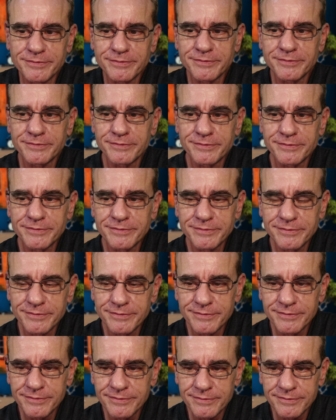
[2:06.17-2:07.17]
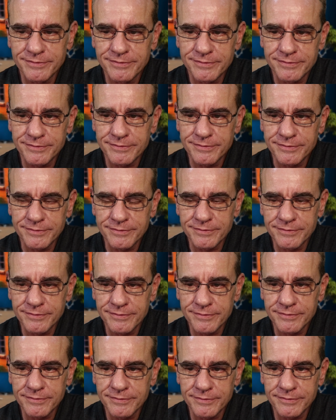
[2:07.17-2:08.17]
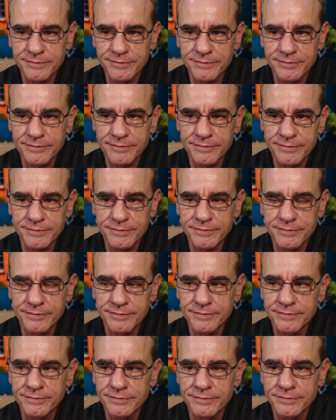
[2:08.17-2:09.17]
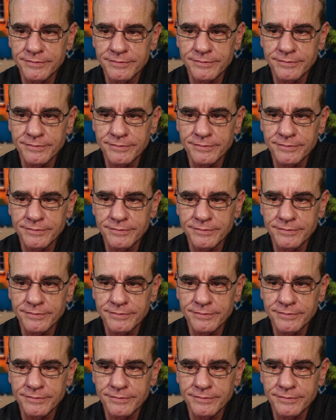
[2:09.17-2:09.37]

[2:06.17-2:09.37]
(silence)